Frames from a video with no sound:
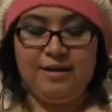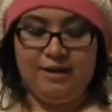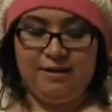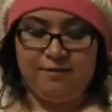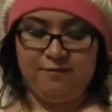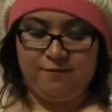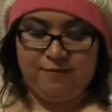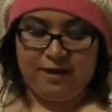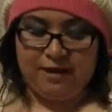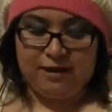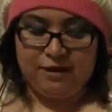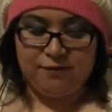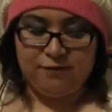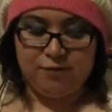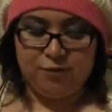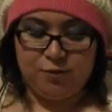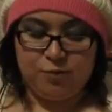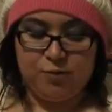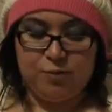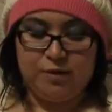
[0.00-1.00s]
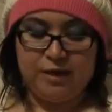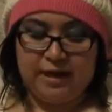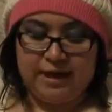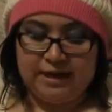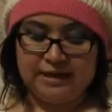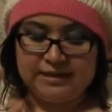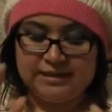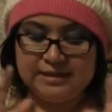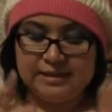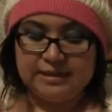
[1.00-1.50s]
If any of you
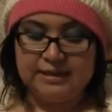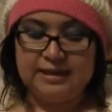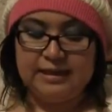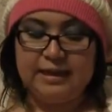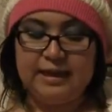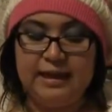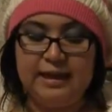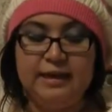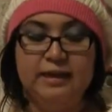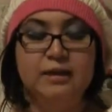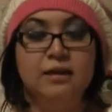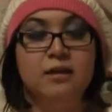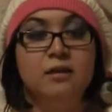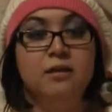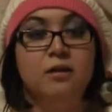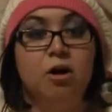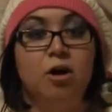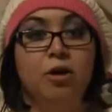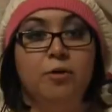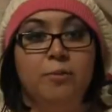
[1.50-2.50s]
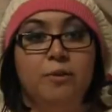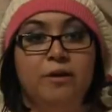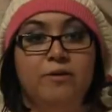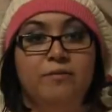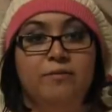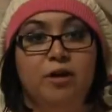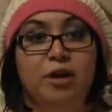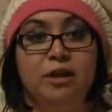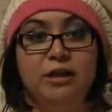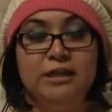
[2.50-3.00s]
guys like Army
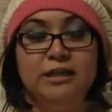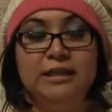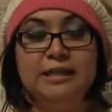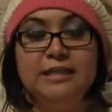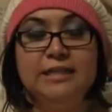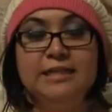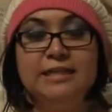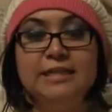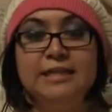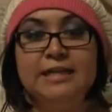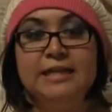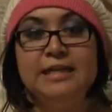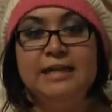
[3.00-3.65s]
of Darkness